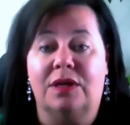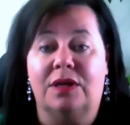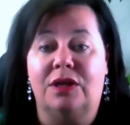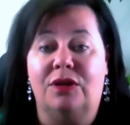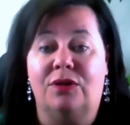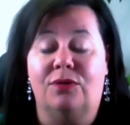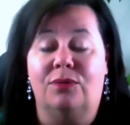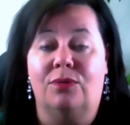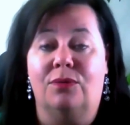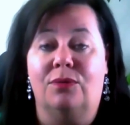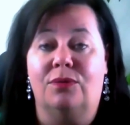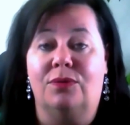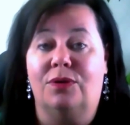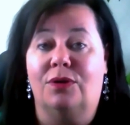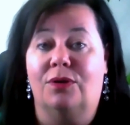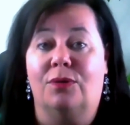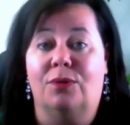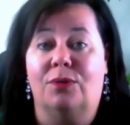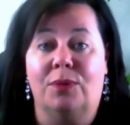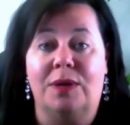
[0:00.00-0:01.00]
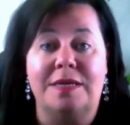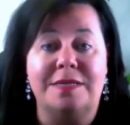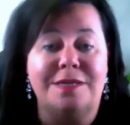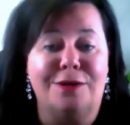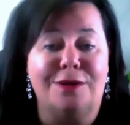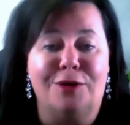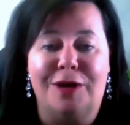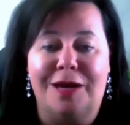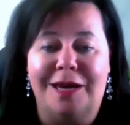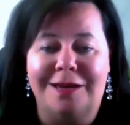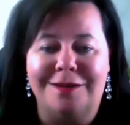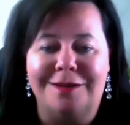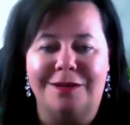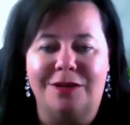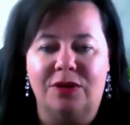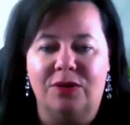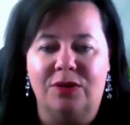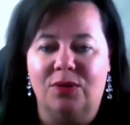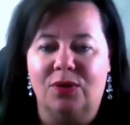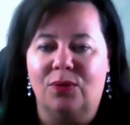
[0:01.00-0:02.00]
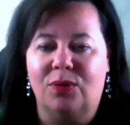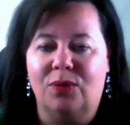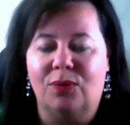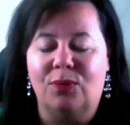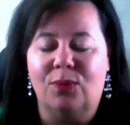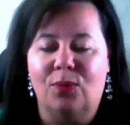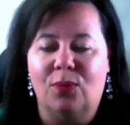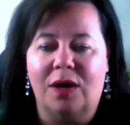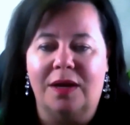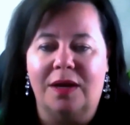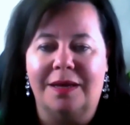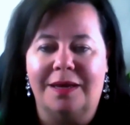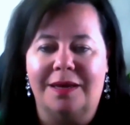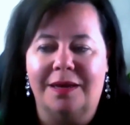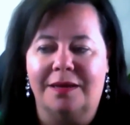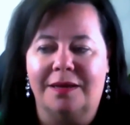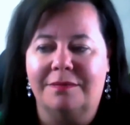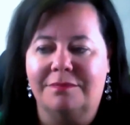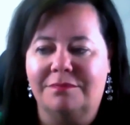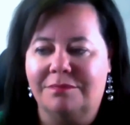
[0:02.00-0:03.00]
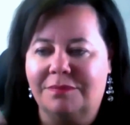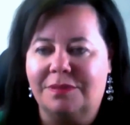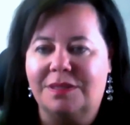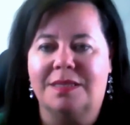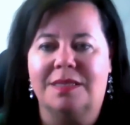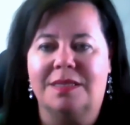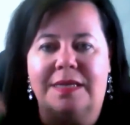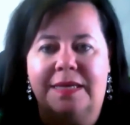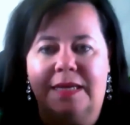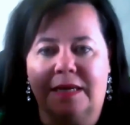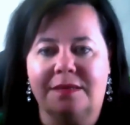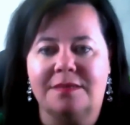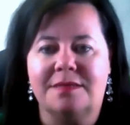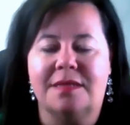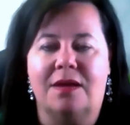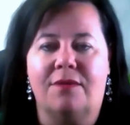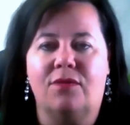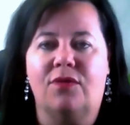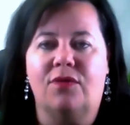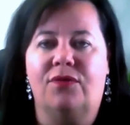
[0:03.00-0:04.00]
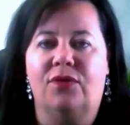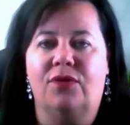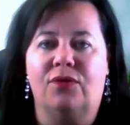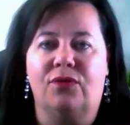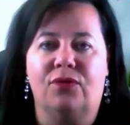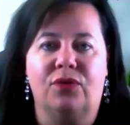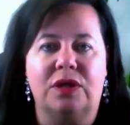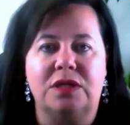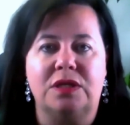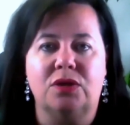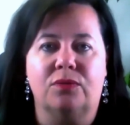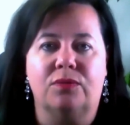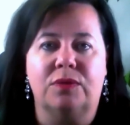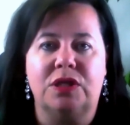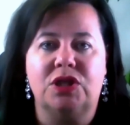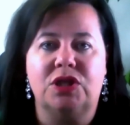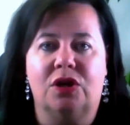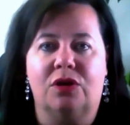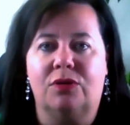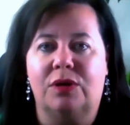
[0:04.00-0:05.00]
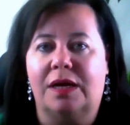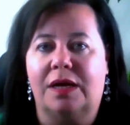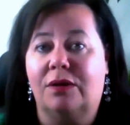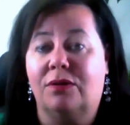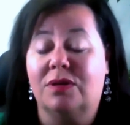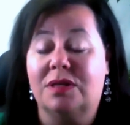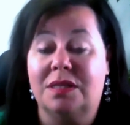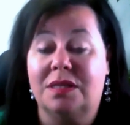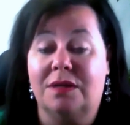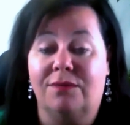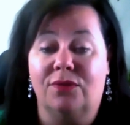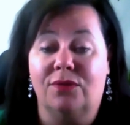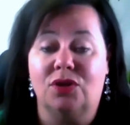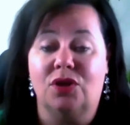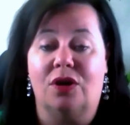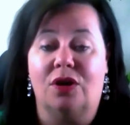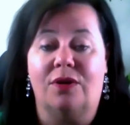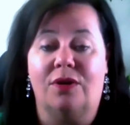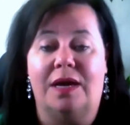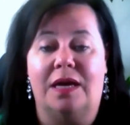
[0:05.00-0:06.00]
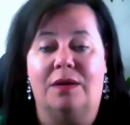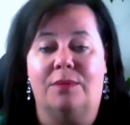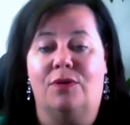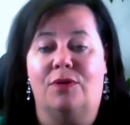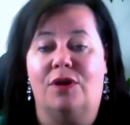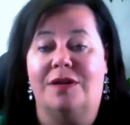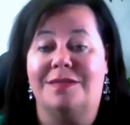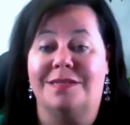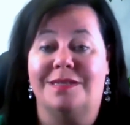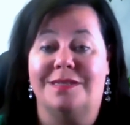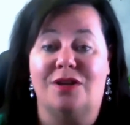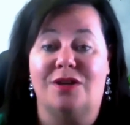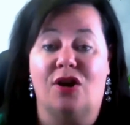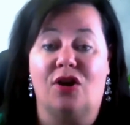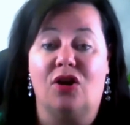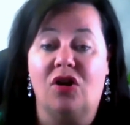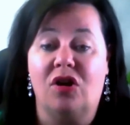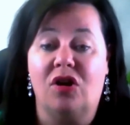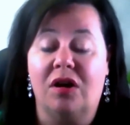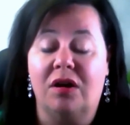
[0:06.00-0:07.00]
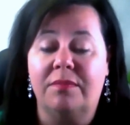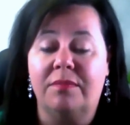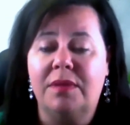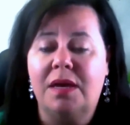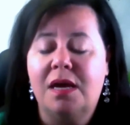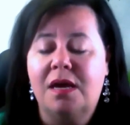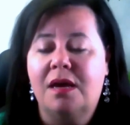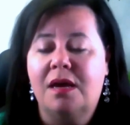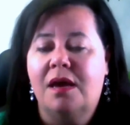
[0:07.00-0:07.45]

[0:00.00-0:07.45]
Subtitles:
that you're raising your hand and you know you want to get to the next level, feel free to reach out at ChristineFurtadoEnterprises.com,